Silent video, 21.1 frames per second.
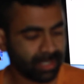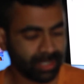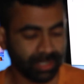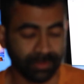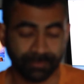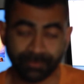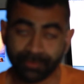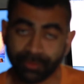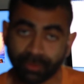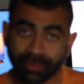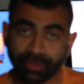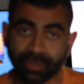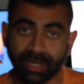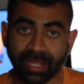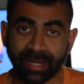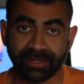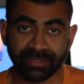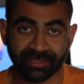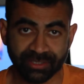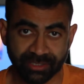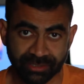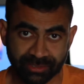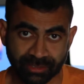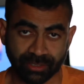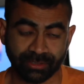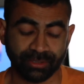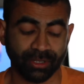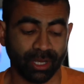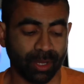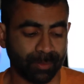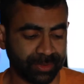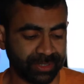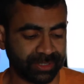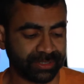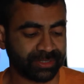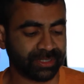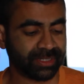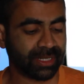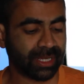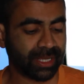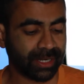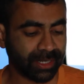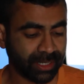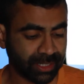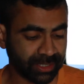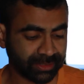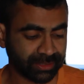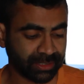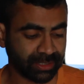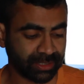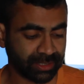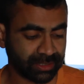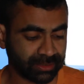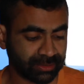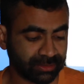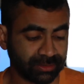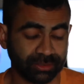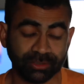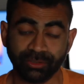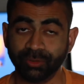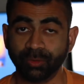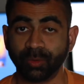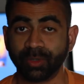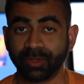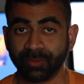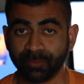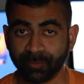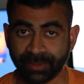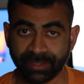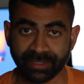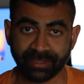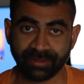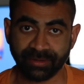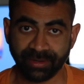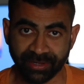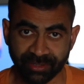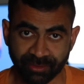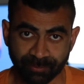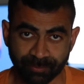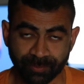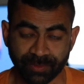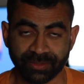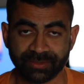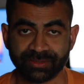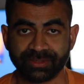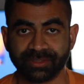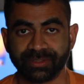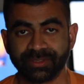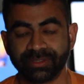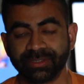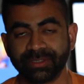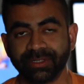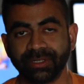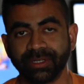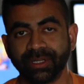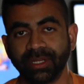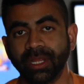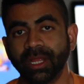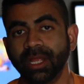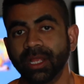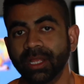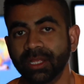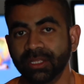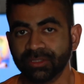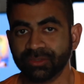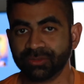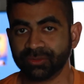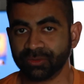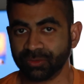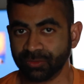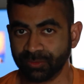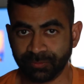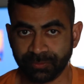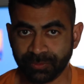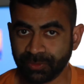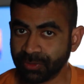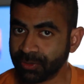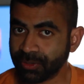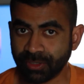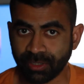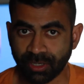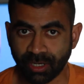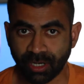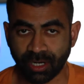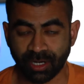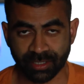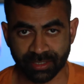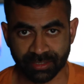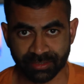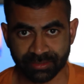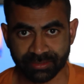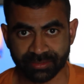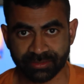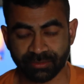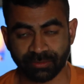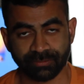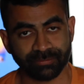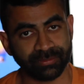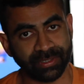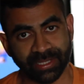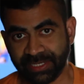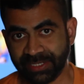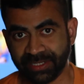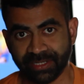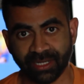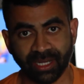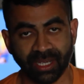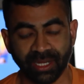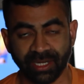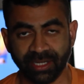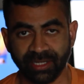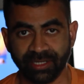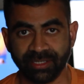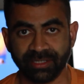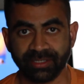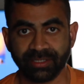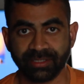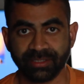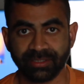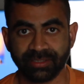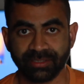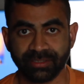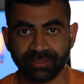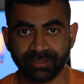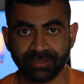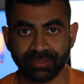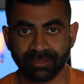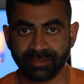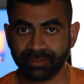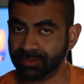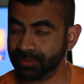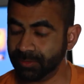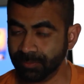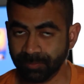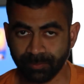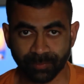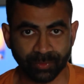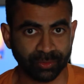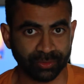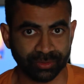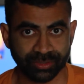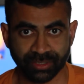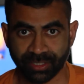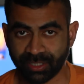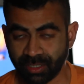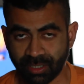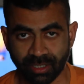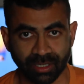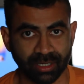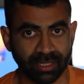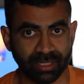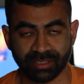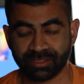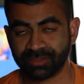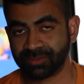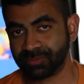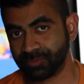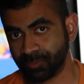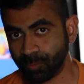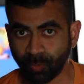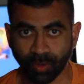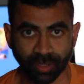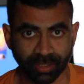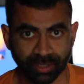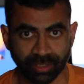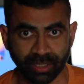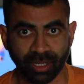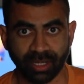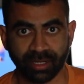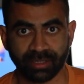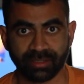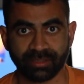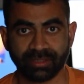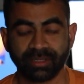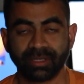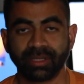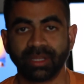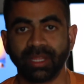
If your energies are dominant in Anhata, you are a very creative person. So if you're an artist of any kind, music, arts, whatnot,